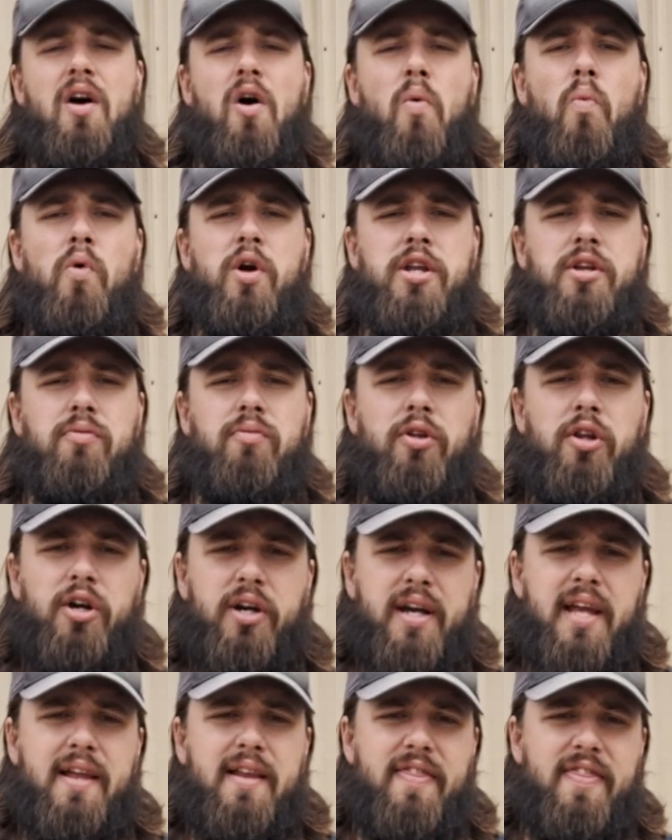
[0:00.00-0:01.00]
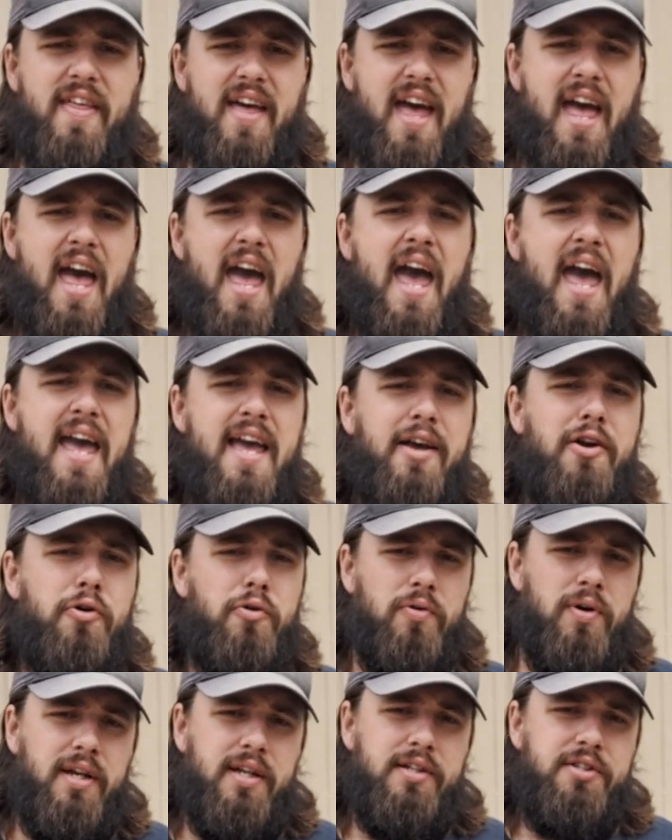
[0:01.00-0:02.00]
when you look at the
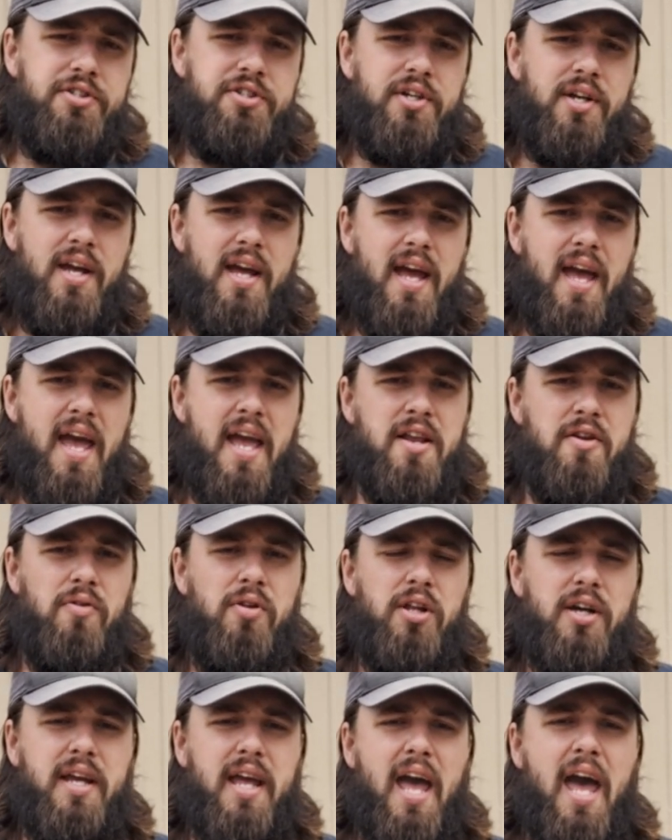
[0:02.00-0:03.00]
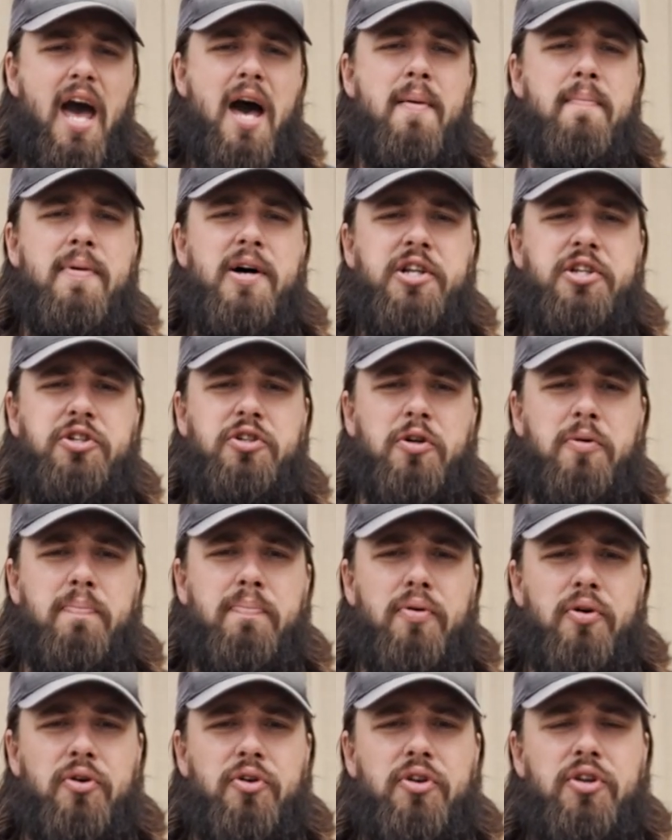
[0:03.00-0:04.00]
acreage and you look at how much you're
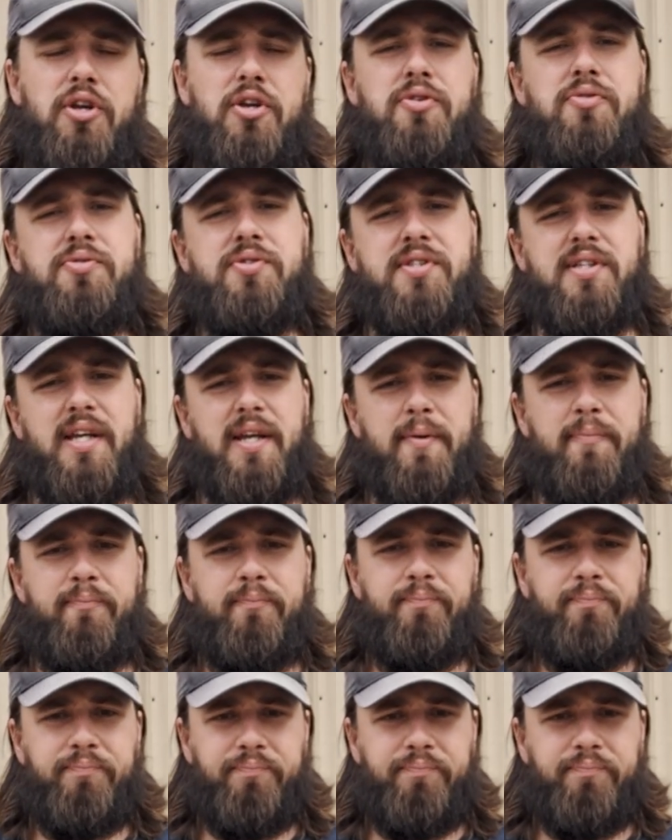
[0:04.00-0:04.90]
producing,